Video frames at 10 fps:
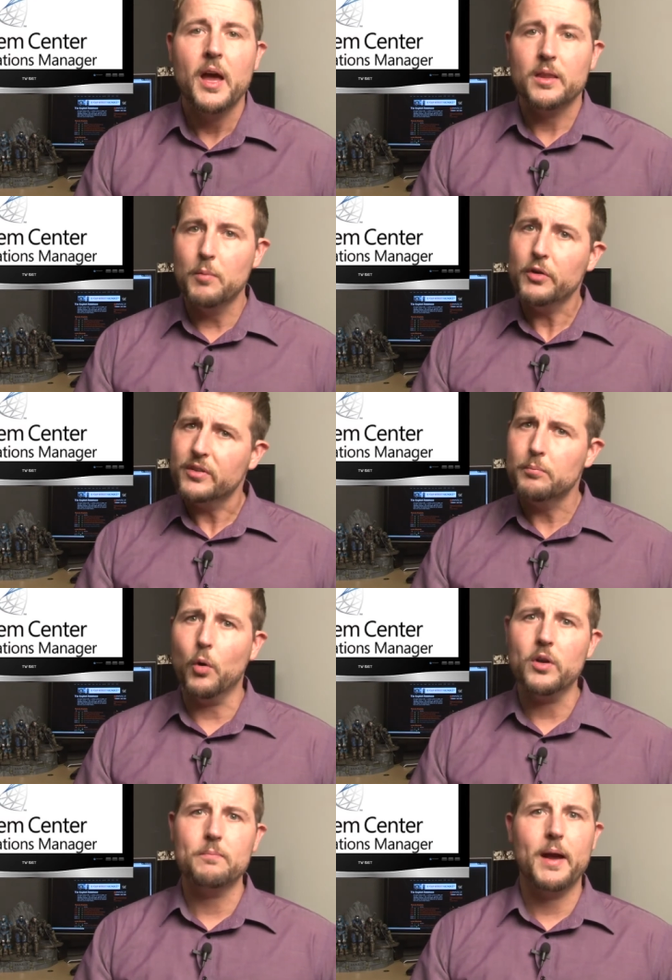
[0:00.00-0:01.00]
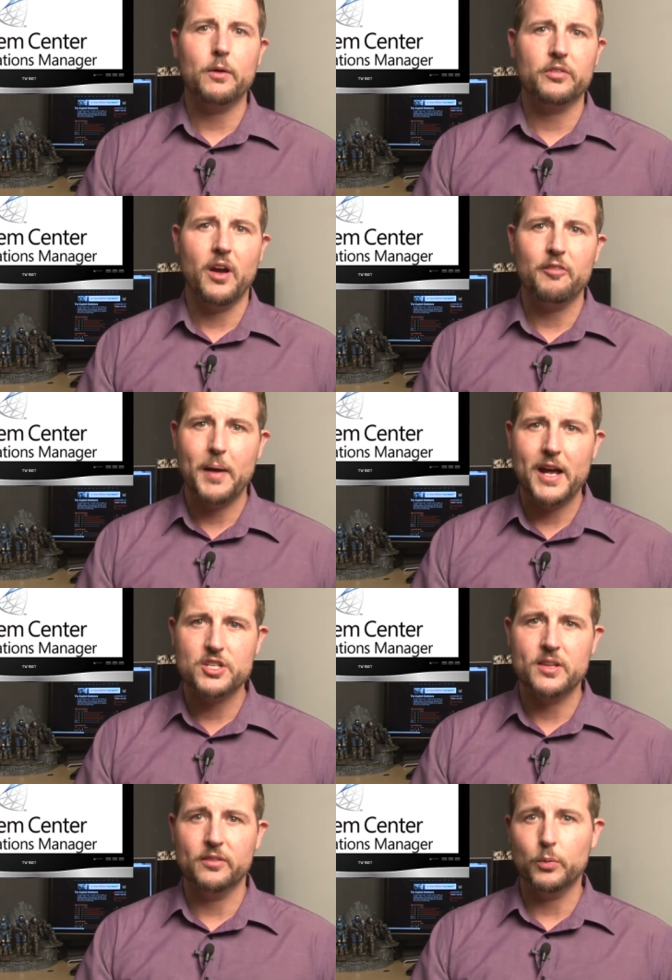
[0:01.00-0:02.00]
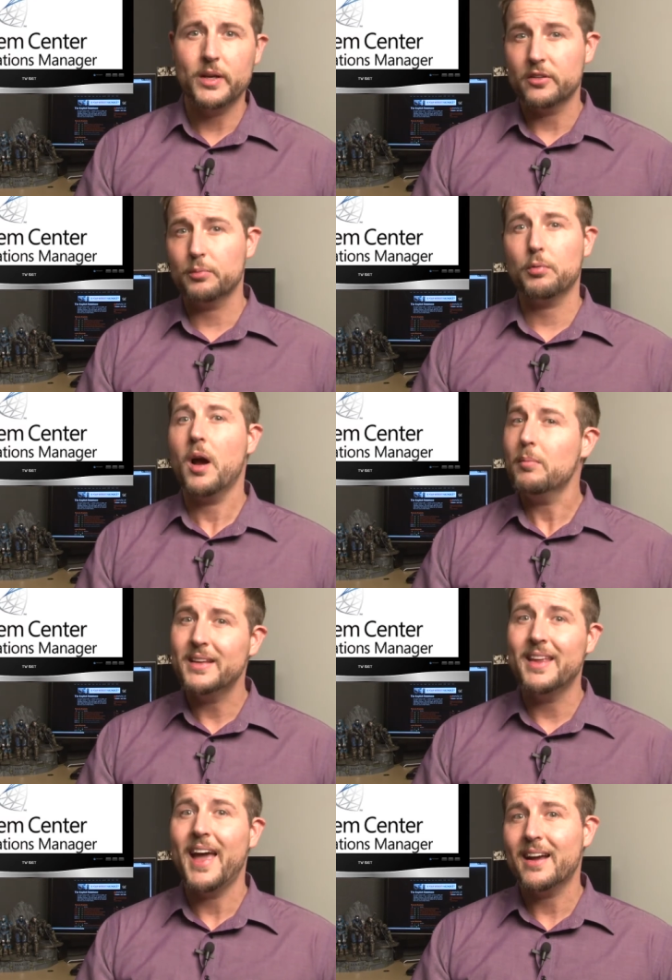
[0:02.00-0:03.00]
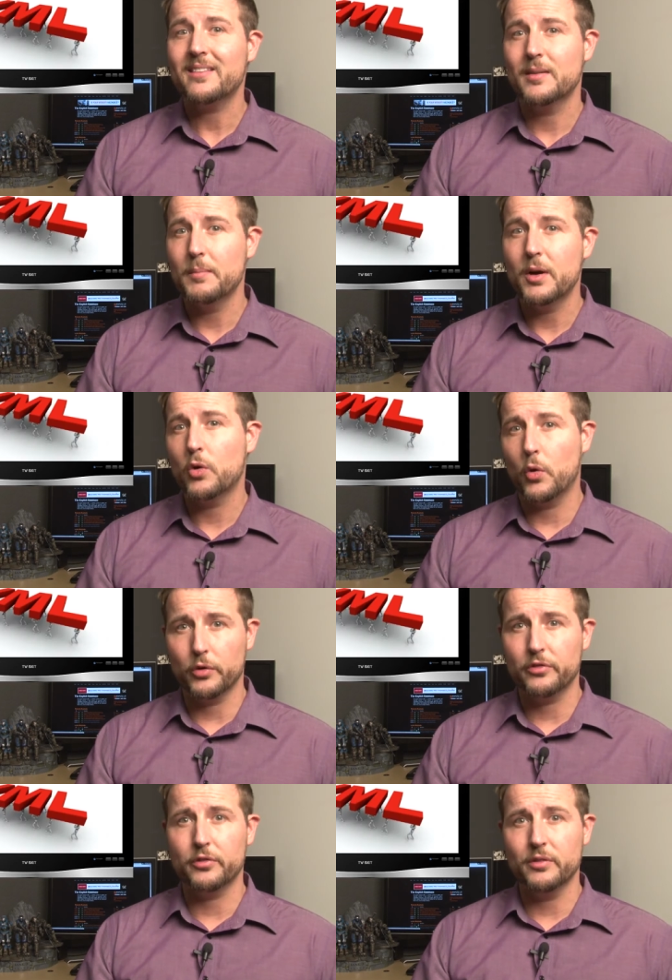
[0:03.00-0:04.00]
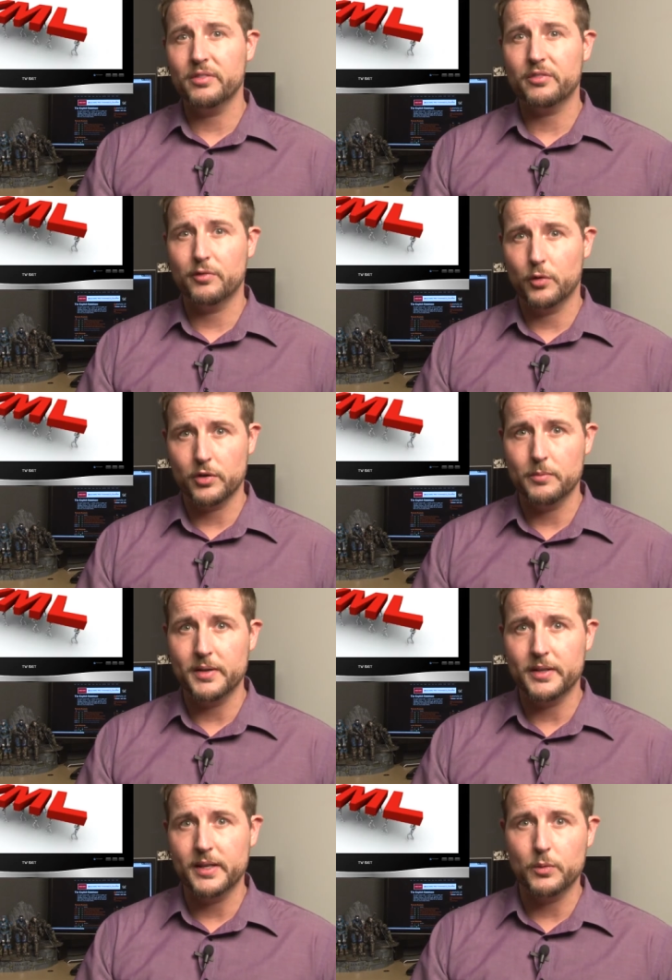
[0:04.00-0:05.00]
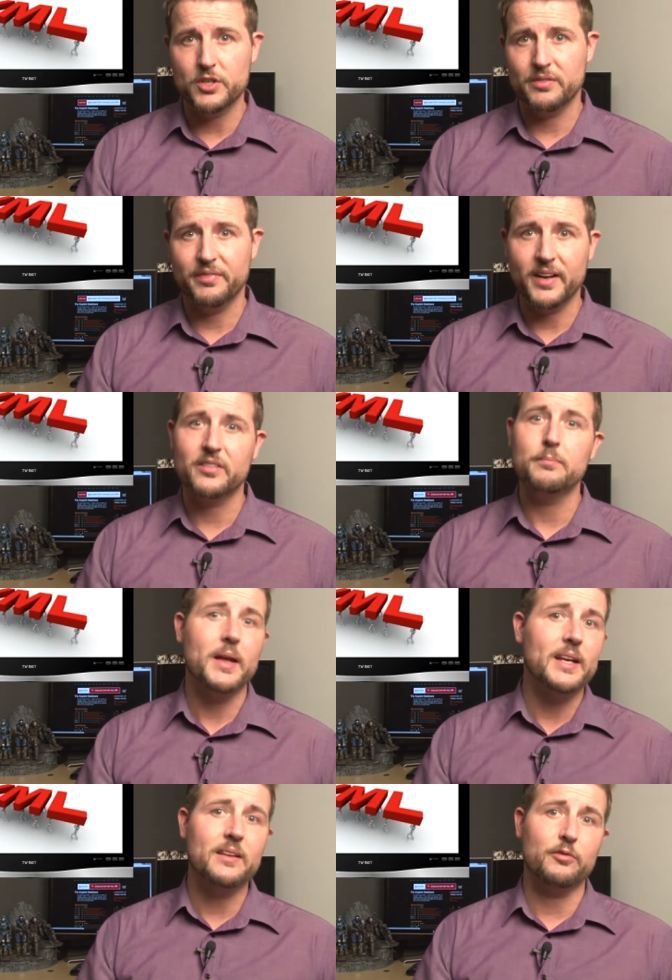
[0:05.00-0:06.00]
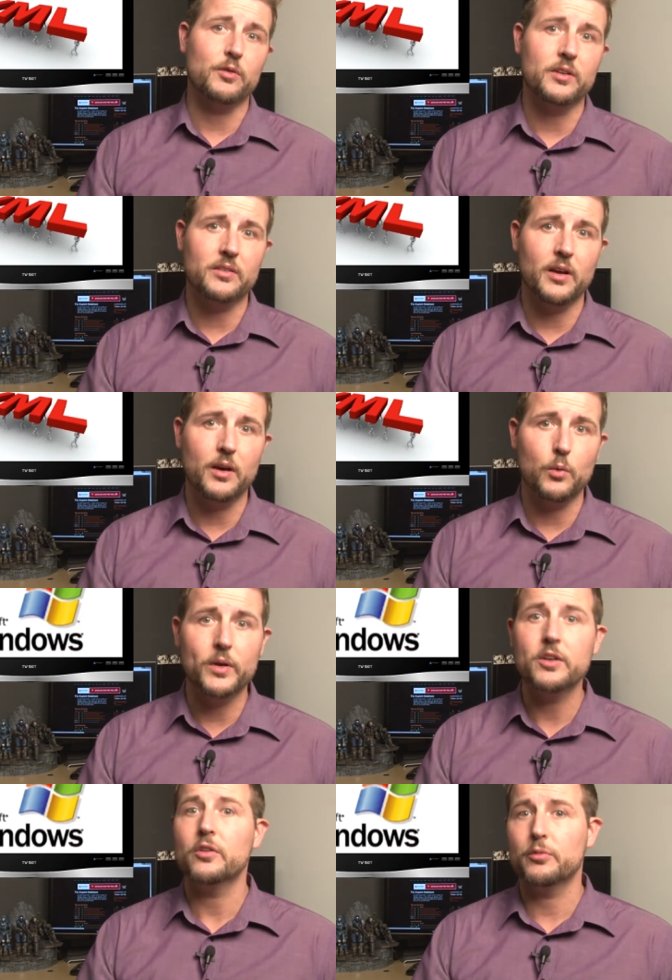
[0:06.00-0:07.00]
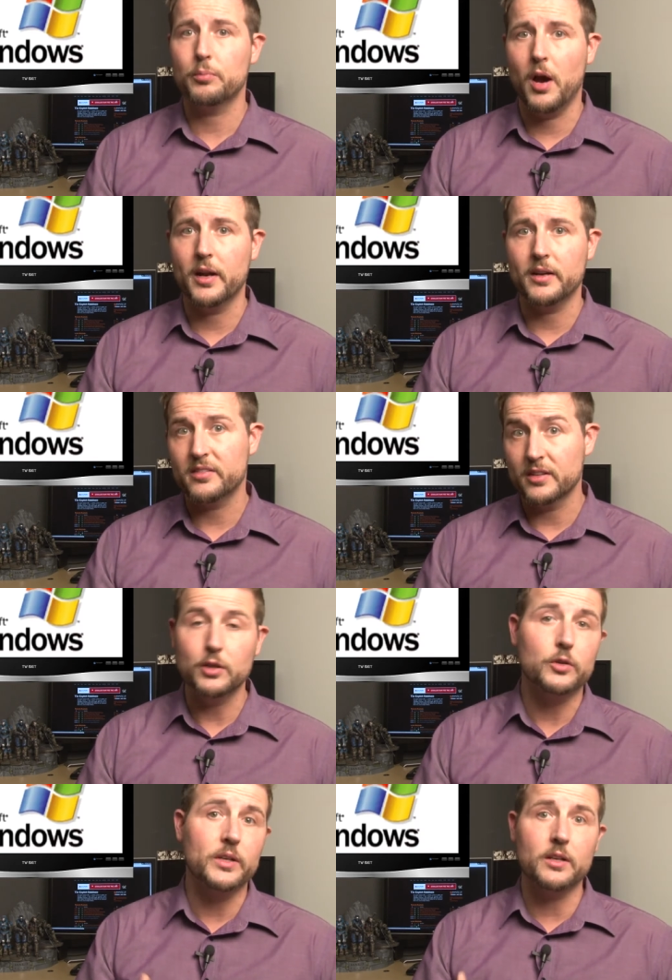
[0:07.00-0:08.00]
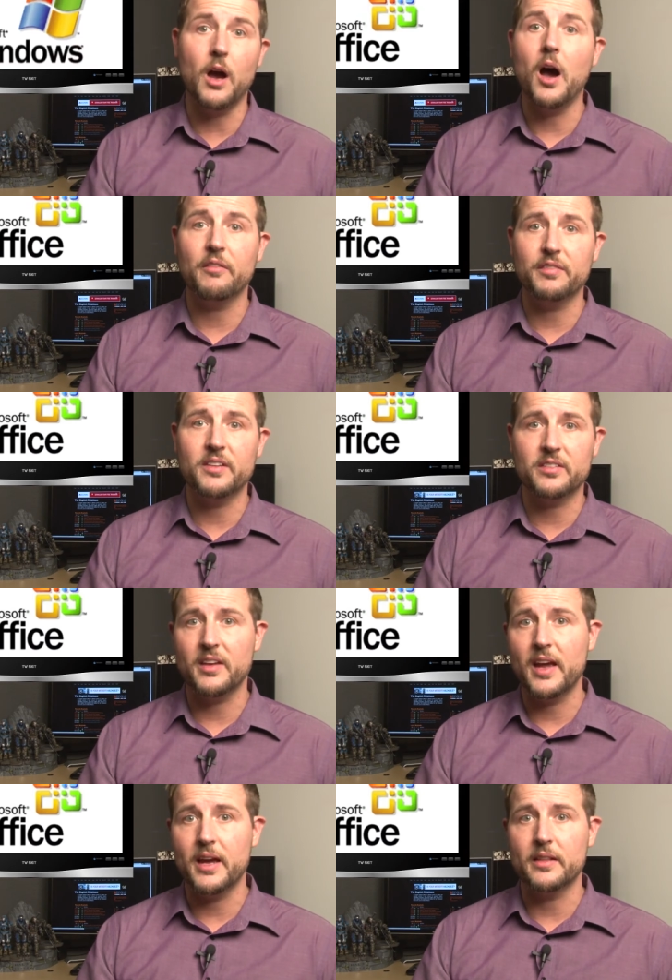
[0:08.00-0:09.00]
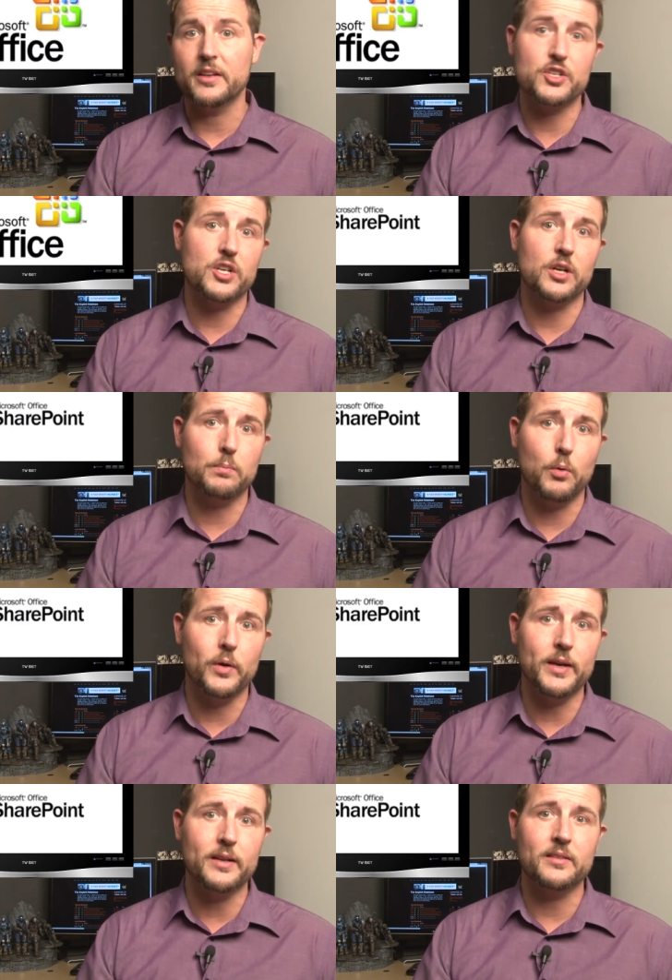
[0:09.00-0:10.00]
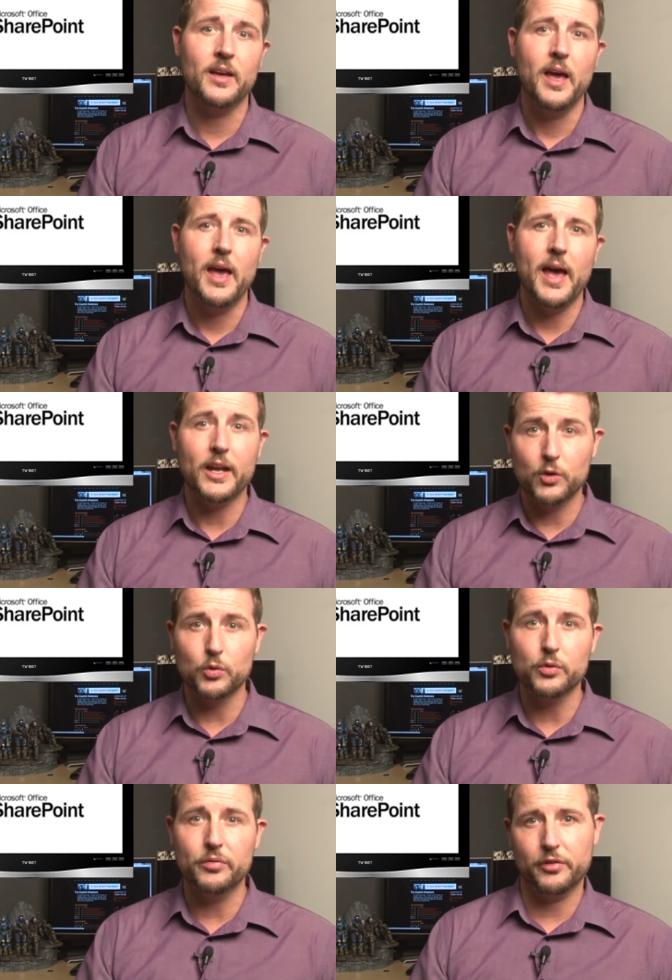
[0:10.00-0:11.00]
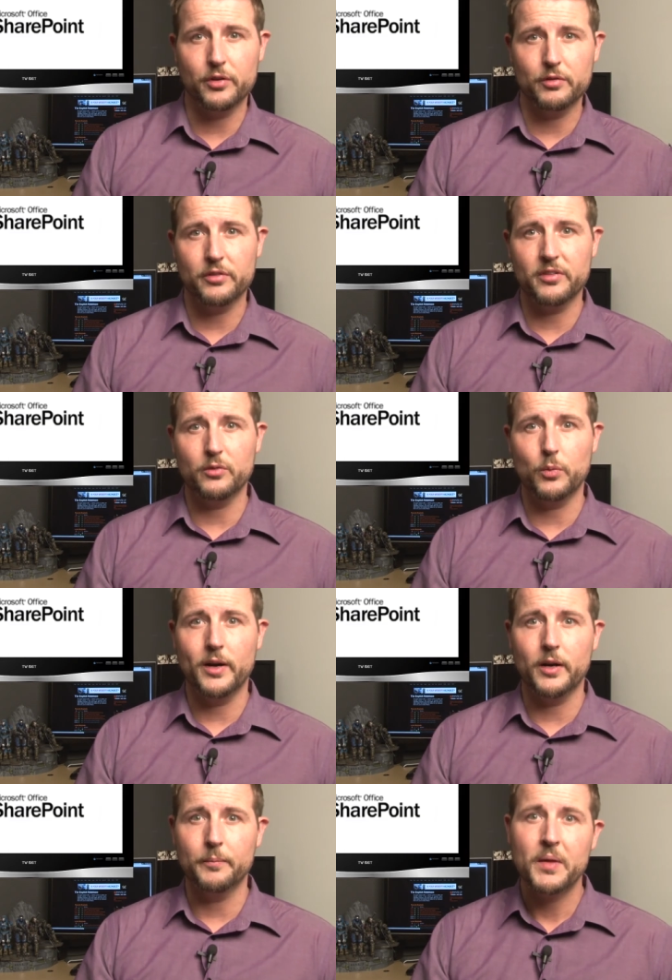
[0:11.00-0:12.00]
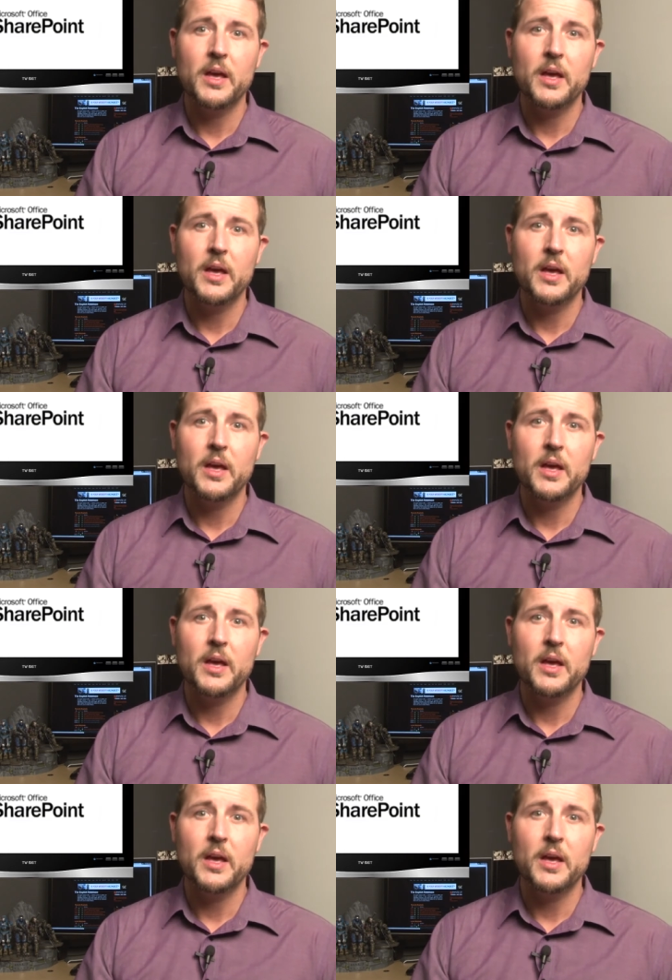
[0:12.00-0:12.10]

The most important Microsoft patch this week is probably the XML Core Service vulnerability, which affects many different Windows products, including Office and the SharePoint and Groove servers as well.